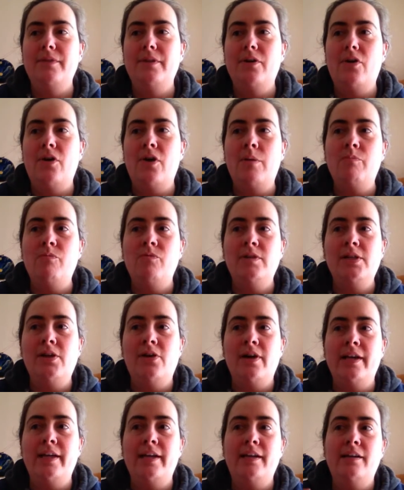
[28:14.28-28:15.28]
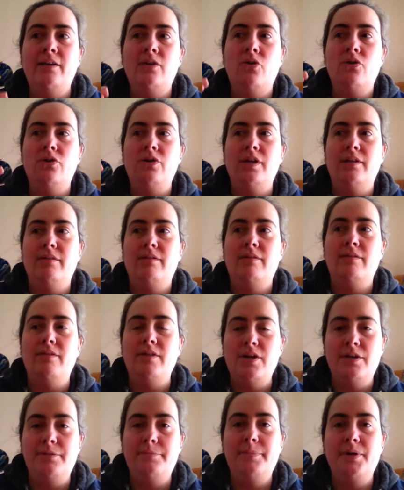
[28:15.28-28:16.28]
I'm relying on a
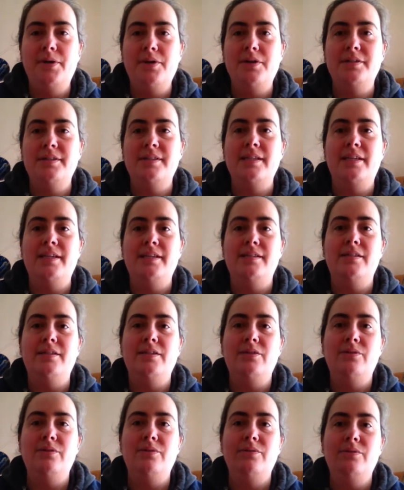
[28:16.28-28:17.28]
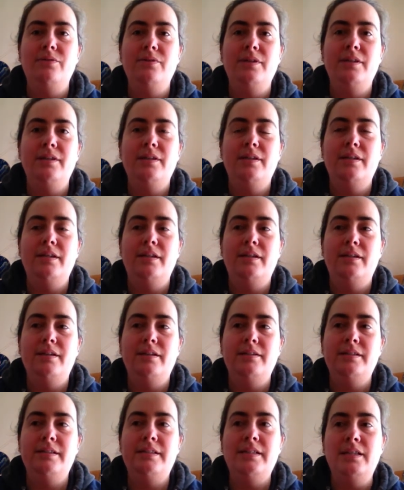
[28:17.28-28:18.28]
third party to
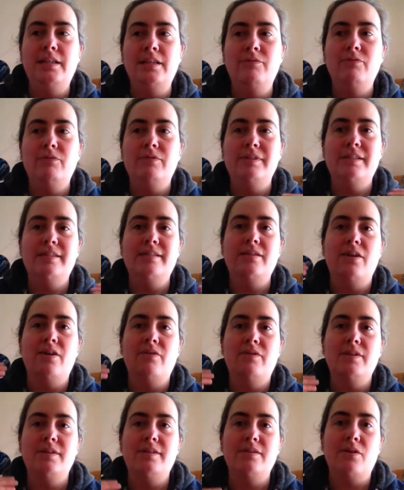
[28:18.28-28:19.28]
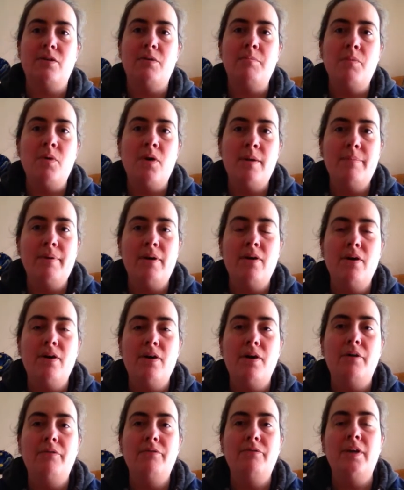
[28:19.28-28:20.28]
deliver a service on my
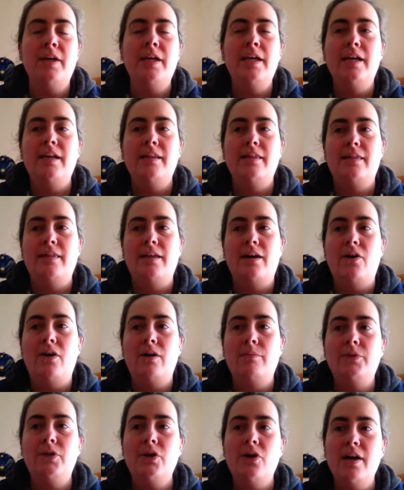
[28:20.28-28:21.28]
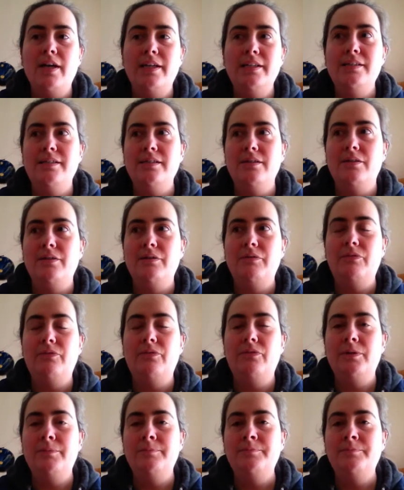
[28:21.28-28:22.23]
behalf that I'm kind of